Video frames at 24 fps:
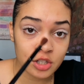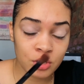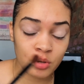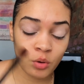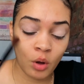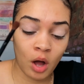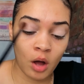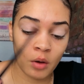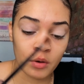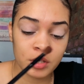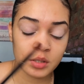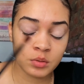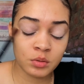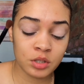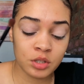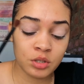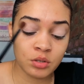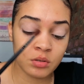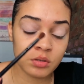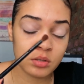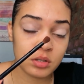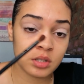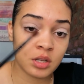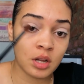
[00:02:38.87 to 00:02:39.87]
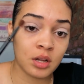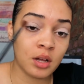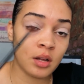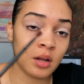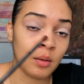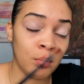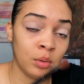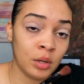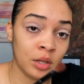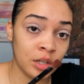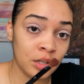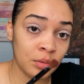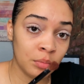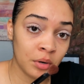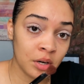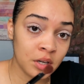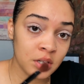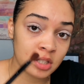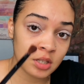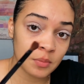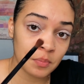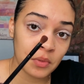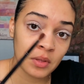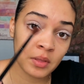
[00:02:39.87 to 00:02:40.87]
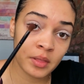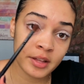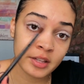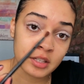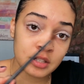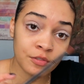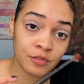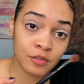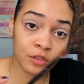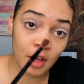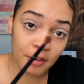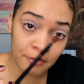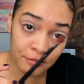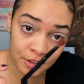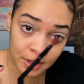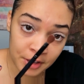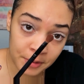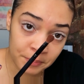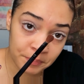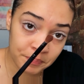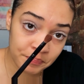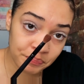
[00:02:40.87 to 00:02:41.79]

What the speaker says: You always want to use a blending brush, something that's fluffy